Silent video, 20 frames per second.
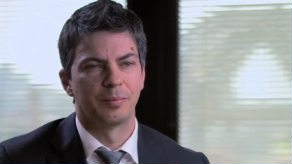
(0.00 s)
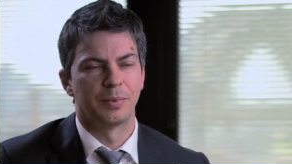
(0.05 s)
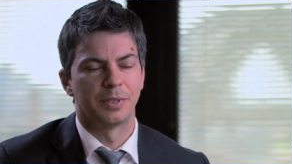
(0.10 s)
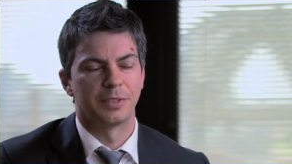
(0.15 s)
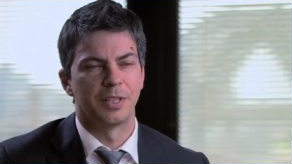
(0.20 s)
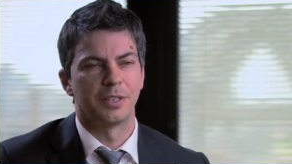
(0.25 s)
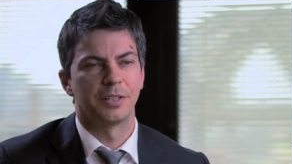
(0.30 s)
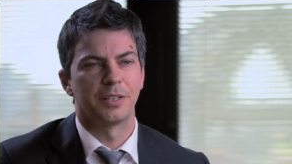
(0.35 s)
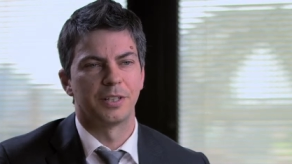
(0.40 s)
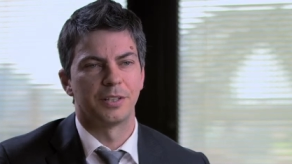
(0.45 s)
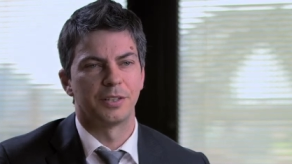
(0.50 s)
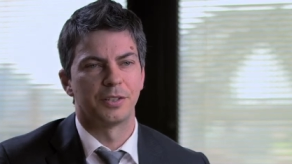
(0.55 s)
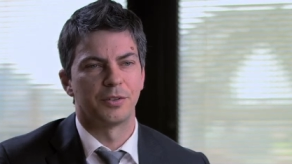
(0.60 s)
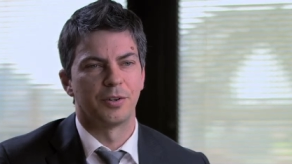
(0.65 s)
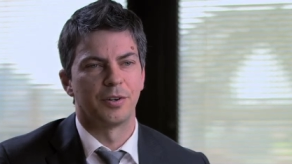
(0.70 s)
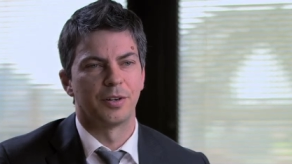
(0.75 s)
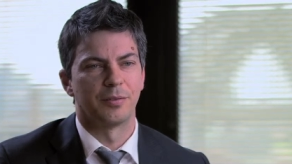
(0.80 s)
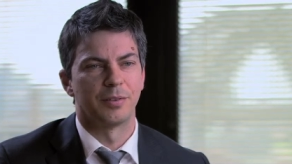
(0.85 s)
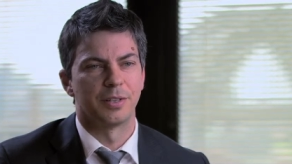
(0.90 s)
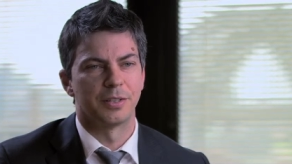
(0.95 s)
potentially
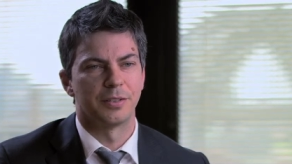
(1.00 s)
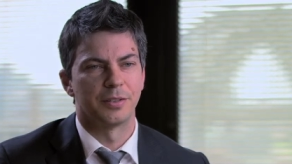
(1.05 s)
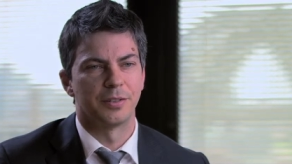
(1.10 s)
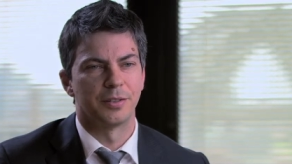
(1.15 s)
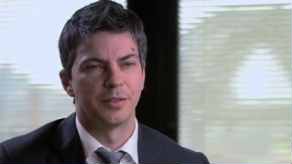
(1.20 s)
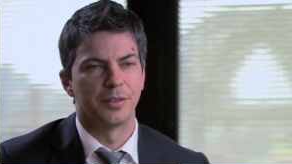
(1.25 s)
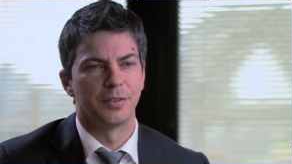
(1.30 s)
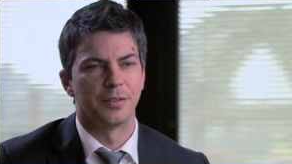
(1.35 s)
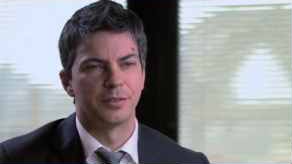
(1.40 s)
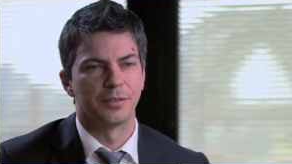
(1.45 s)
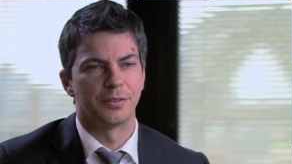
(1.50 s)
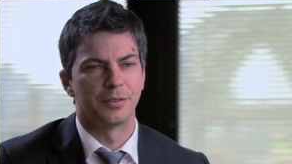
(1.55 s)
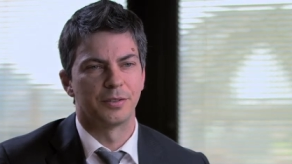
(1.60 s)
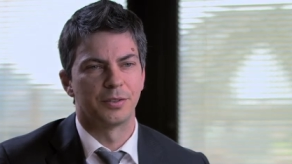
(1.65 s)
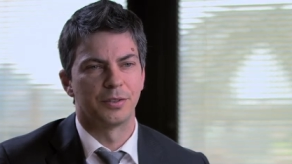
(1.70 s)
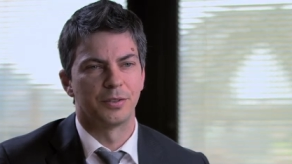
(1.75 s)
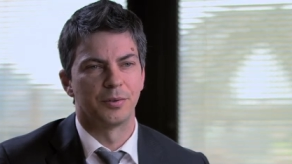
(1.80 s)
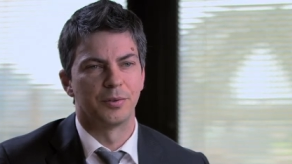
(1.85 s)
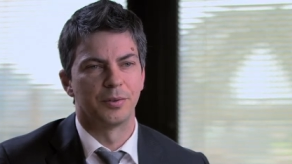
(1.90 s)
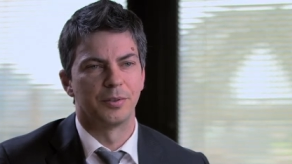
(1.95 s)
strong returns
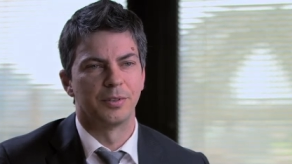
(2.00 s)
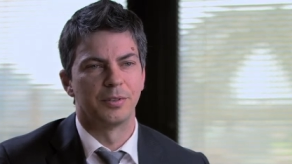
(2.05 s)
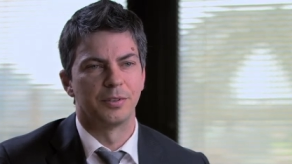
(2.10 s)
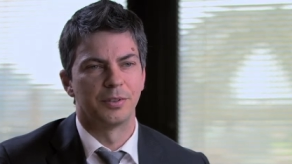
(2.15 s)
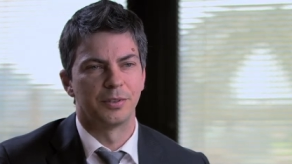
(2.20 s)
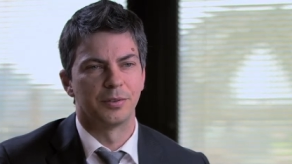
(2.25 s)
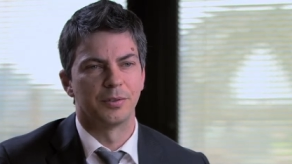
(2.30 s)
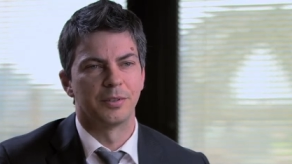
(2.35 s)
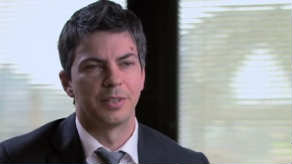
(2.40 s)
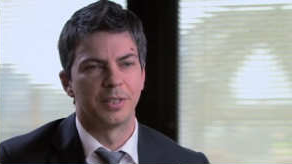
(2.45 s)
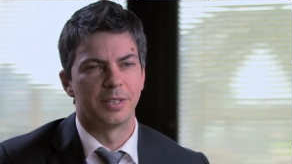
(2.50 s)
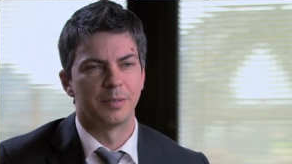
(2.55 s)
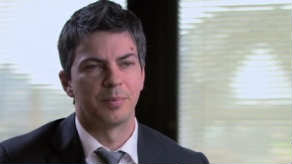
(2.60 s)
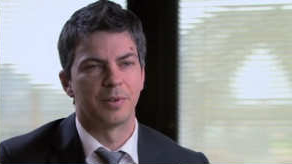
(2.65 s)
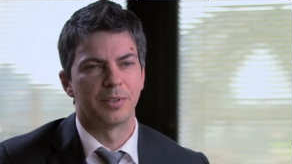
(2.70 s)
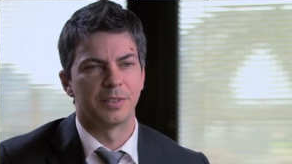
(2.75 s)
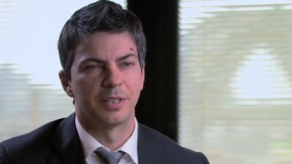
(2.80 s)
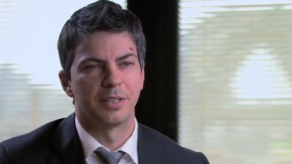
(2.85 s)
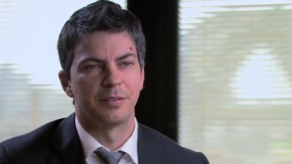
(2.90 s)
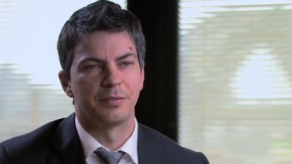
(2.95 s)
should these
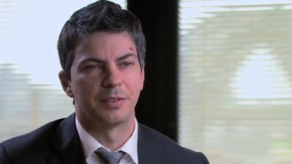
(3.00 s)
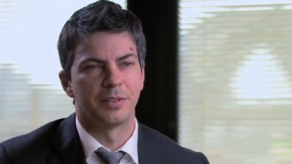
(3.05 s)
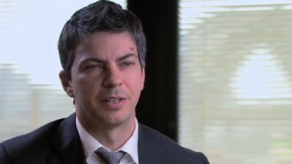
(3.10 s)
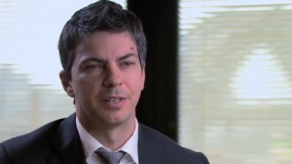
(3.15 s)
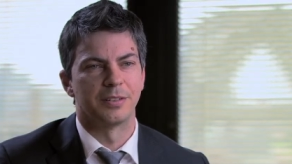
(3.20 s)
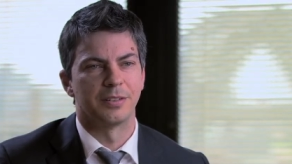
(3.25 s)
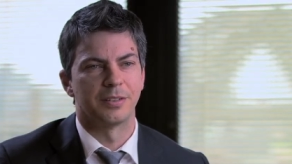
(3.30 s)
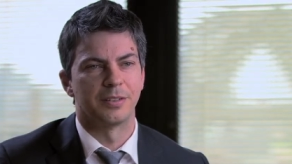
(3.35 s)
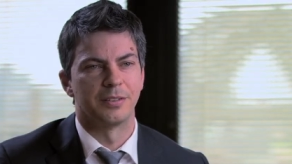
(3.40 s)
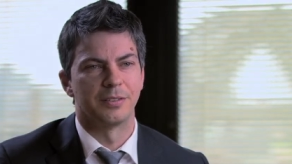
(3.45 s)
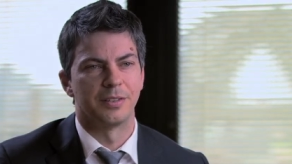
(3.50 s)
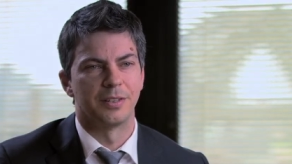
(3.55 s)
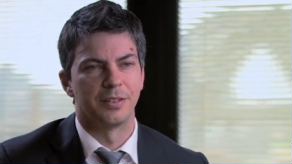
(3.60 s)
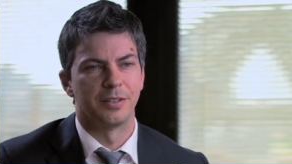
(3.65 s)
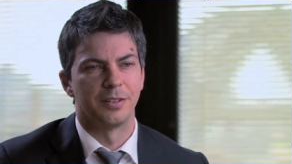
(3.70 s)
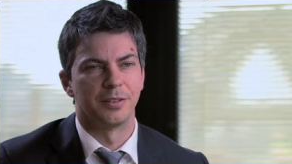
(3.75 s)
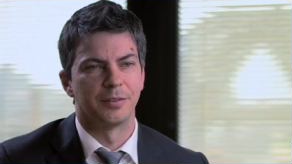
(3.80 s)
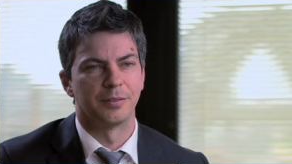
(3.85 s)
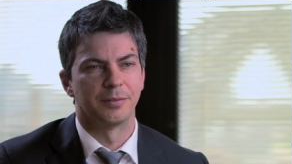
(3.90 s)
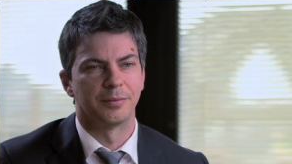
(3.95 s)
positive trends
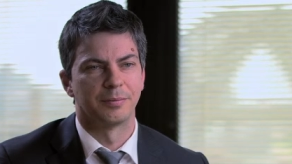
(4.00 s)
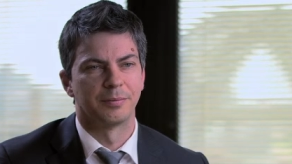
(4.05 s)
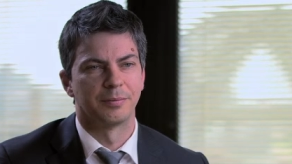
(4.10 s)
continue.